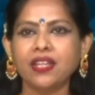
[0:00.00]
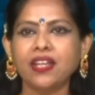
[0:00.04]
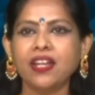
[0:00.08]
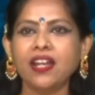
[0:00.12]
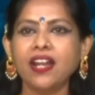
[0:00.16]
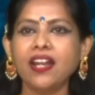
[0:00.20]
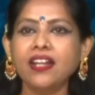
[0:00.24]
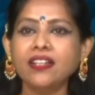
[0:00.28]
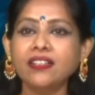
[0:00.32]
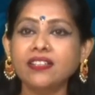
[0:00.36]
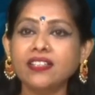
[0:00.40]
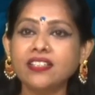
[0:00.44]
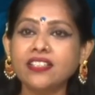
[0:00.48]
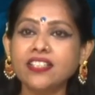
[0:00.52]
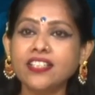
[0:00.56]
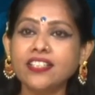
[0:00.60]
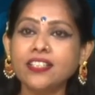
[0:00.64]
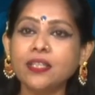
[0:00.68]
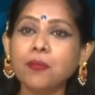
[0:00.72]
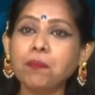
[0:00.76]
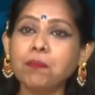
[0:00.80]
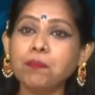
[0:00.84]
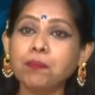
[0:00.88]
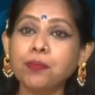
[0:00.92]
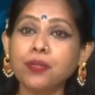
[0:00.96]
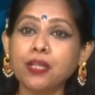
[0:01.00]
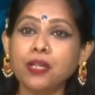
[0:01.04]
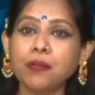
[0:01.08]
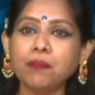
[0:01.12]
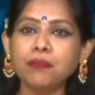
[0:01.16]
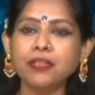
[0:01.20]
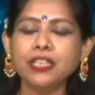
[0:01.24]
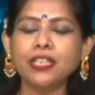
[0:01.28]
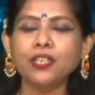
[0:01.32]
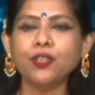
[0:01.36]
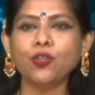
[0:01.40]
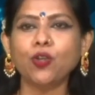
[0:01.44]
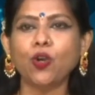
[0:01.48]
and this is a
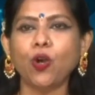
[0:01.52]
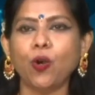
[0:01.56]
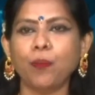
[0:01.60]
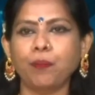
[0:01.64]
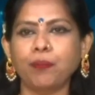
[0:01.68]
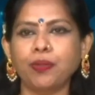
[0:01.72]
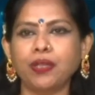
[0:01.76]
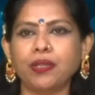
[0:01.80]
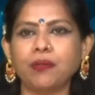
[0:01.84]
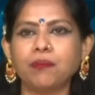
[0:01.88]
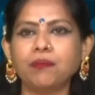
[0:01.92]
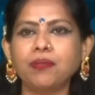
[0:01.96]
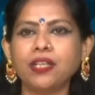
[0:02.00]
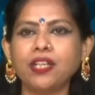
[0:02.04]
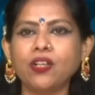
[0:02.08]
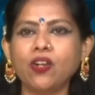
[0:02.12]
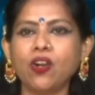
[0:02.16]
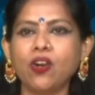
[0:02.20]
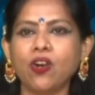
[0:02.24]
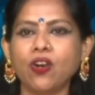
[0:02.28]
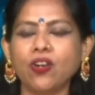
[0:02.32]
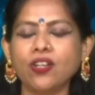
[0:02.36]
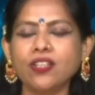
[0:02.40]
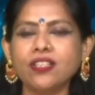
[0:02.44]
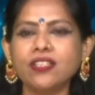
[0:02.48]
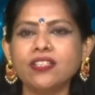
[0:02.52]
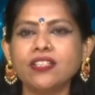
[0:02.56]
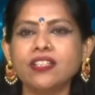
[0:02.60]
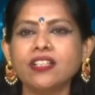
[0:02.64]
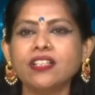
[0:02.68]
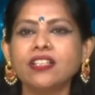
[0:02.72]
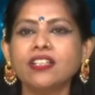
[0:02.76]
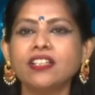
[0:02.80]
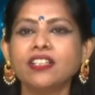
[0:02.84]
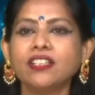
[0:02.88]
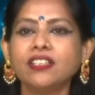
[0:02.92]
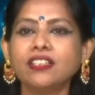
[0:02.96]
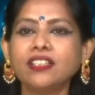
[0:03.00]
permanent copy because
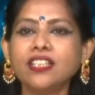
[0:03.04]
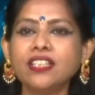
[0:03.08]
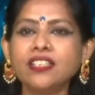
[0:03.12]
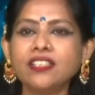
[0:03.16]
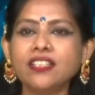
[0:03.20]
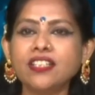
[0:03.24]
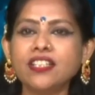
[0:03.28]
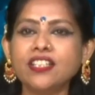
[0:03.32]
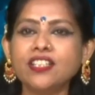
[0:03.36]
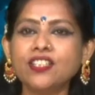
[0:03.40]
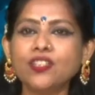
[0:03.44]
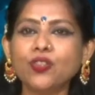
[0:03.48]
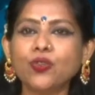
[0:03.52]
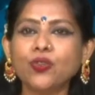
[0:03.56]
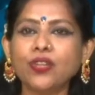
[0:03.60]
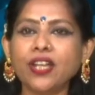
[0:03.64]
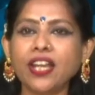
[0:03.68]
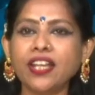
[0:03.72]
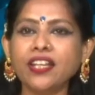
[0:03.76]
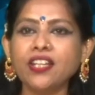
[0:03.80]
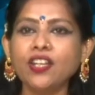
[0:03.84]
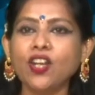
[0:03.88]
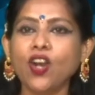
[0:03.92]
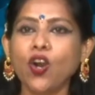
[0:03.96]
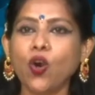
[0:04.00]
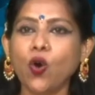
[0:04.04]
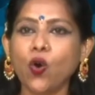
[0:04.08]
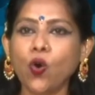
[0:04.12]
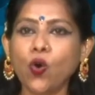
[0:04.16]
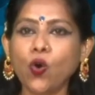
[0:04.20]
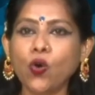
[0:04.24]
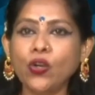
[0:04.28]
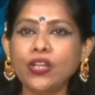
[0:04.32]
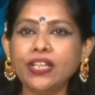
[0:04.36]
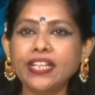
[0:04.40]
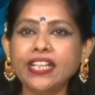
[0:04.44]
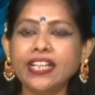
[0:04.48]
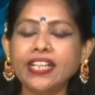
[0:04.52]
this is you can
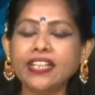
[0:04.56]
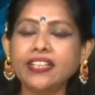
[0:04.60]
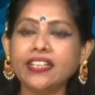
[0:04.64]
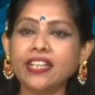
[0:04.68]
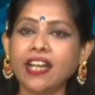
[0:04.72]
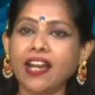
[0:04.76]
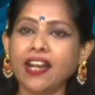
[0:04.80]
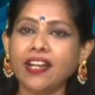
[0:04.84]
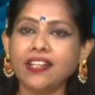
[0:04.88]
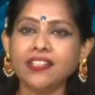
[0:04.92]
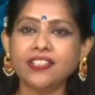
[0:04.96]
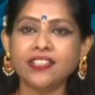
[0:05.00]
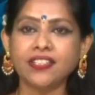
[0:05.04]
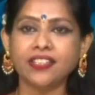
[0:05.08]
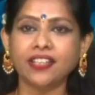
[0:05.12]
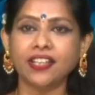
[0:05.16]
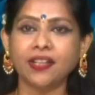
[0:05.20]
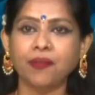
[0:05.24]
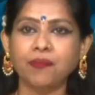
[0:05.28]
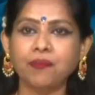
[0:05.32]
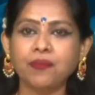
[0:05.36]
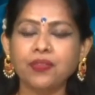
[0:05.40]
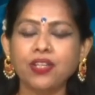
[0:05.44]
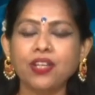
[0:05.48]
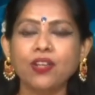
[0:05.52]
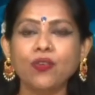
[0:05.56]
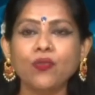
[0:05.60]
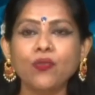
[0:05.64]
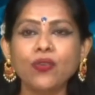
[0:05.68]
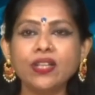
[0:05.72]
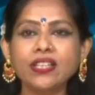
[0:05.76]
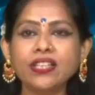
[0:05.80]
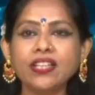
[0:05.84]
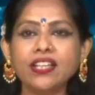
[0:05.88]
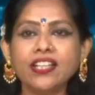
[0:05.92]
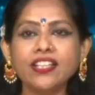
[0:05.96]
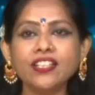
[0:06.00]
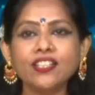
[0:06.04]
hold it and see.
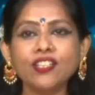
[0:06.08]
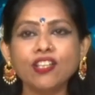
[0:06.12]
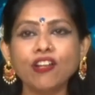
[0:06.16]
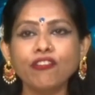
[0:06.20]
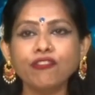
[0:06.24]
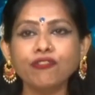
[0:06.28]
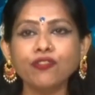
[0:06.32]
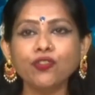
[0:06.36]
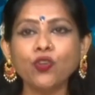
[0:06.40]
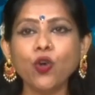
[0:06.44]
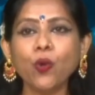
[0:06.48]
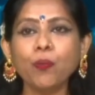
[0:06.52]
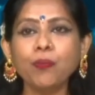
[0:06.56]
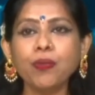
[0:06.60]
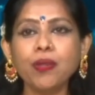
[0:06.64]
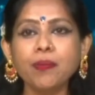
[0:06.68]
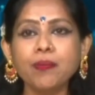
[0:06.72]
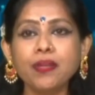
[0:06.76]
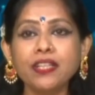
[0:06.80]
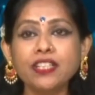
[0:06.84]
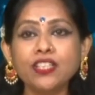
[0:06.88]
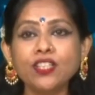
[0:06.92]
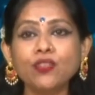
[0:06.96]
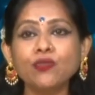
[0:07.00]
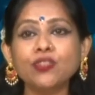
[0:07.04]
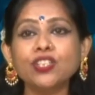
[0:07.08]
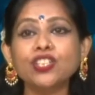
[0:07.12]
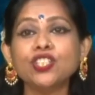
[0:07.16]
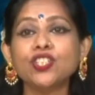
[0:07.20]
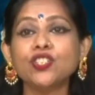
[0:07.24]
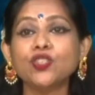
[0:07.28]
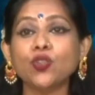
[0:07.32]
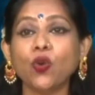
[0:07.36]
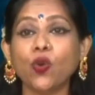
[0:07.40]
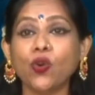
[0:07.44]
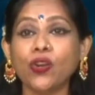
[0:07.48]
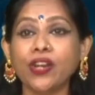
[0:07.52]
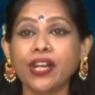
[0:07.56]
Whereas soft copy means which is
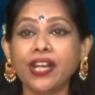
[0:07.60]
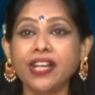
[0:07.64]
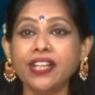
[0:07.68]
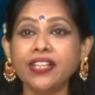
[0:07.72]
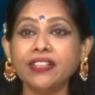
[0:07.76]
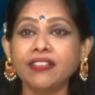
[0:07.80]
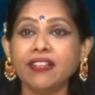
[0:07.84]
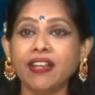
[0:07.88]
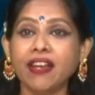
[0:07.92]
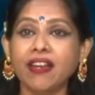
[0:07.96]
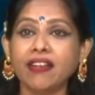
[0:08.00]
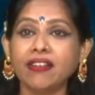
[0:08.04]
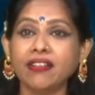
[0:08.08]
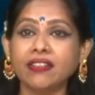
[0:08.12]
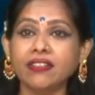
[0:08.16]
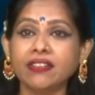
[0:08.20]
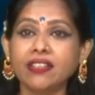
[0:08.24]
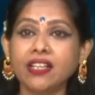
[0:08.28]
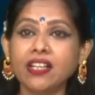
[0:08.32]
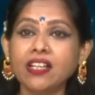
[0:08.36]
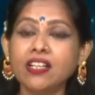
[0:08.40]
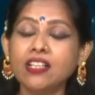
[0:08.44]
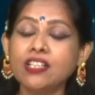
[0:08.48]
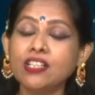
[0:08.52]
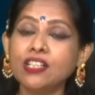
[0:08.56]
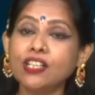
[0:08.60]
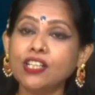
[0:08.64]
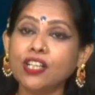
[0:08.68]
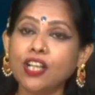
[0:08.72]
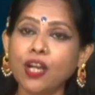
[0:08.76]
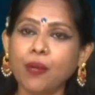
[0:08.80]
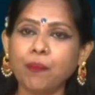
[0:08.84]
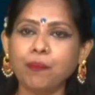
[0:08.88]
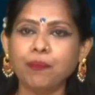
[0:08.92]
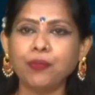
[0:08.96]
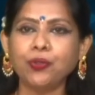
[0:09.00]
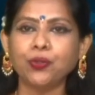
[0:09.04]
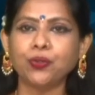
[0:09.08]
already there in the
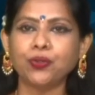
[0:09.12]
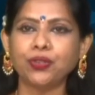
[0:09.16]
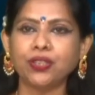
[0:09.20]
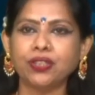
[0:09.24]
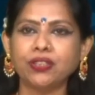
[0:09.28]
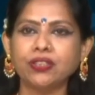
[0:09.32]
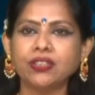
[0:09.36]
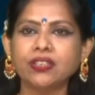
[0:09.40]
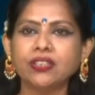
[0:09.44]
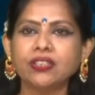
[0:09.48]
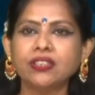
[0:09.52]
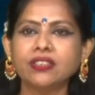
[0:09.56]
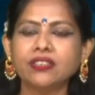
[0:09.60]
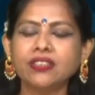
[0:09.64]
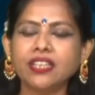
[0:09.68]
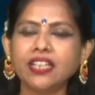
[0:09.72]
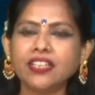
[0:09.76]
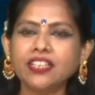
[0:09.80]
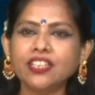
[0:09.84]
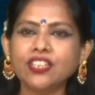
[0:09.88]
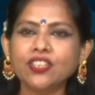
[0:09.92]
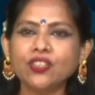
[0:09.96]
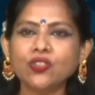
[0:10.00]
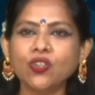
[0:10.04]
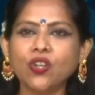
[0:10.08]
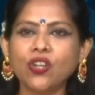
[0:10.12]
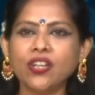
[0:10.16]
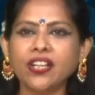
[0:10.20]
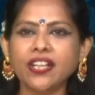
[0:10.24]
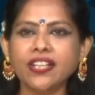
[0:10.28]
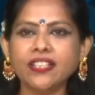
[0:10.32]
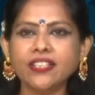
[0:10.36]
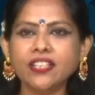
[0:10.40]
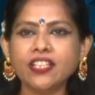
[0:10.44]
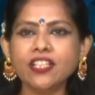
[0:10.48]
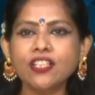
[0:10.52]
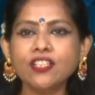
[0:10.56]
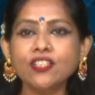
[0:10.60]
computer, that is called as
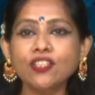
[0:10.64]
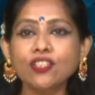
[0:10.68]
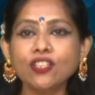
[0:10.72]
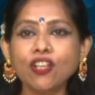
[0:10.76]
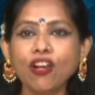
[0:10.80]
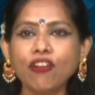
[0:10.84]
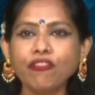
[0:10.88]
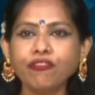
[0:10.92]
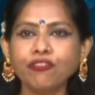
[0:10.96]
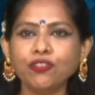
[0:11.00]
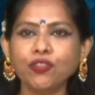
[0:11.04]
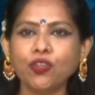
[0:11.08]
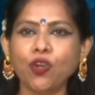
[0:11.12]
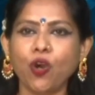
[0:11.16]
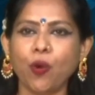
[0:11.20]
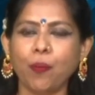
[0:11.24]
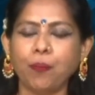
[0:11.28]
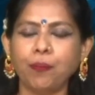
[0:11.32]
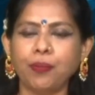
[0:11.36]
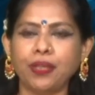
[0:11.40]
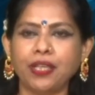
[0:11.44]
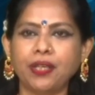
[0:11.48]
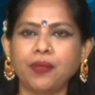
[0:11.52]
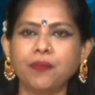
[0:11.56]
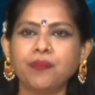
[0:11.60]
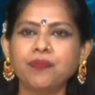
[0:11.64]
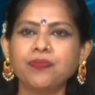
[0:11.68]
a soft copy.